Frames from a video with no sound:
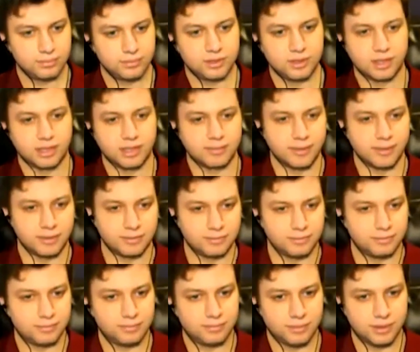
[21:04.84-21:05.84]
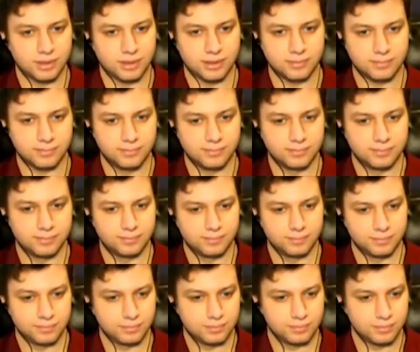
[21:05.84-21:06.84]
talking about um,
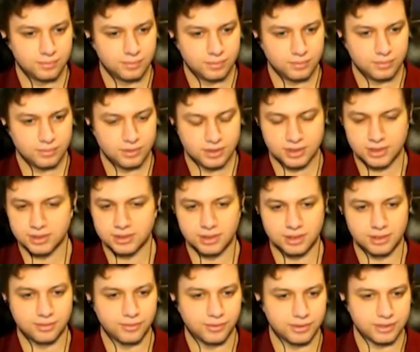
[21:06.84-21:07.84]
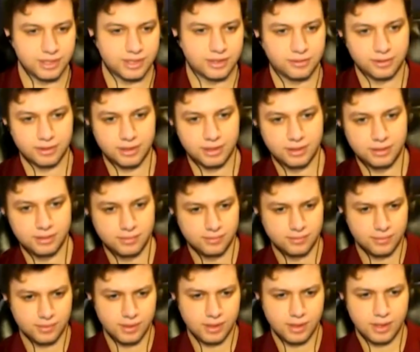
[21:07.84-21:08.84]
decision theory more generally.
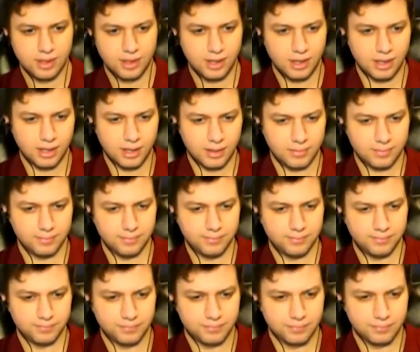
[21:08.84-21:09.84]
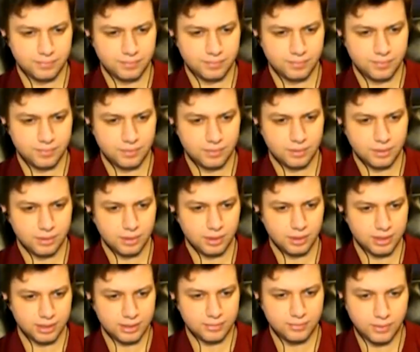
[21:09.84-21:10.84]
Um,
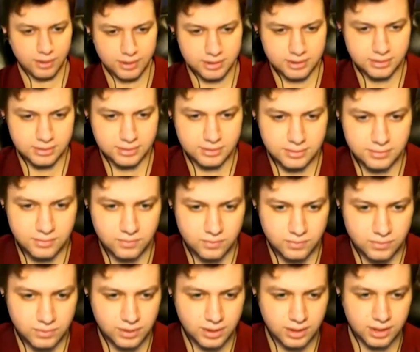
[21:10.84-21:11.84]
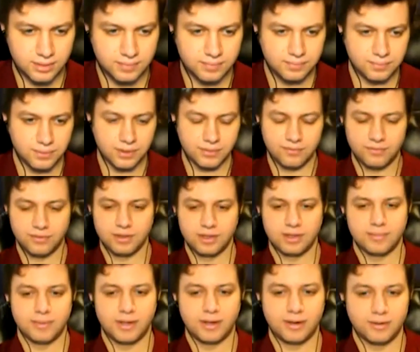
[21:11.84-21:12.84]
I did want to talk briefly
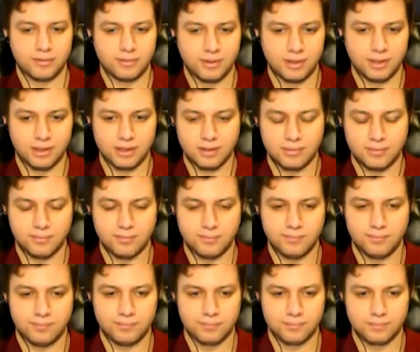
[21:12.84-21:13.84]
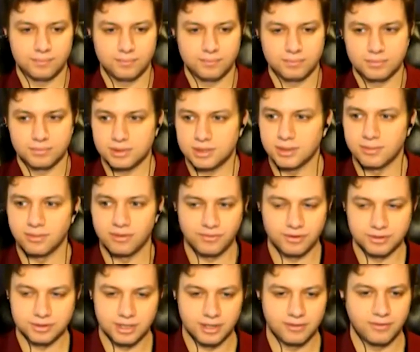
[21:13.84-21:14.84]
about um, some of
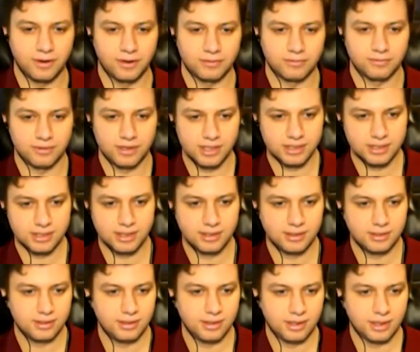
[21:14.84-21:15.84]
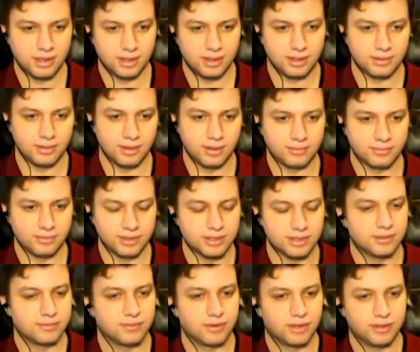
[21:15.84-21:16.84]
your stuff on risk uh, and
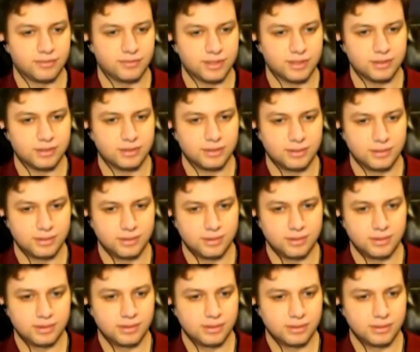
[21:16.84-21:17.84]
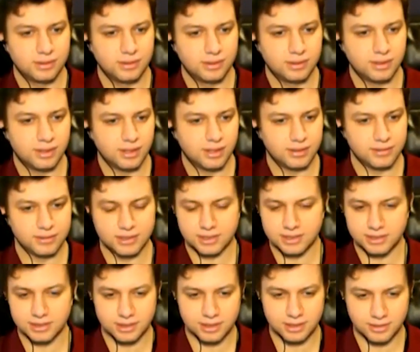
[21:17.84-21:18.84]
risk involved in uh,
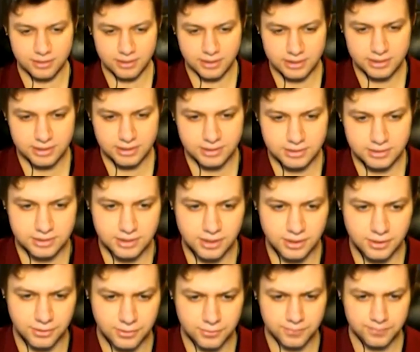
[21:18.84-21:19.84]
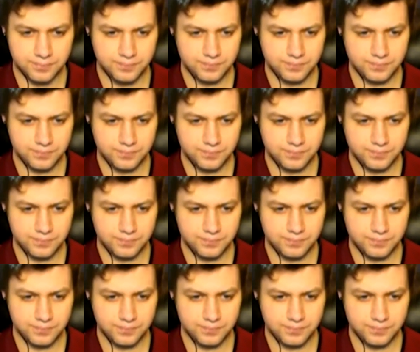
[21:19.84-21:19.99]
decision theories. So